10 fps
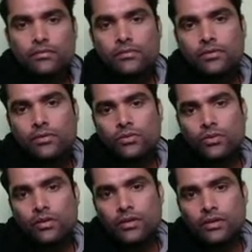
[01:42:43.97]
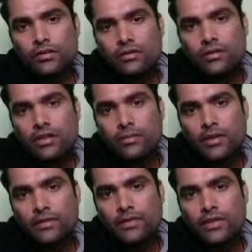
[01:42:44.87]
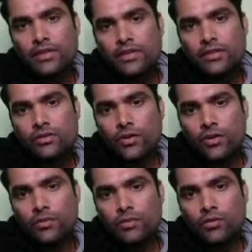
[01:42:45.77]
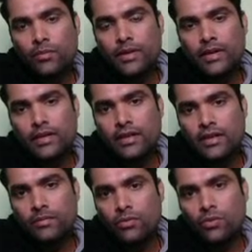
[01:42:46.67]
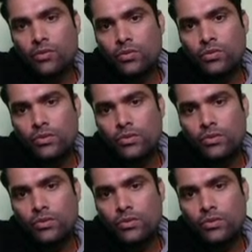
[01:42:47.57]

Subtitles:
So thermal efficiency is going to be what, my dear? WT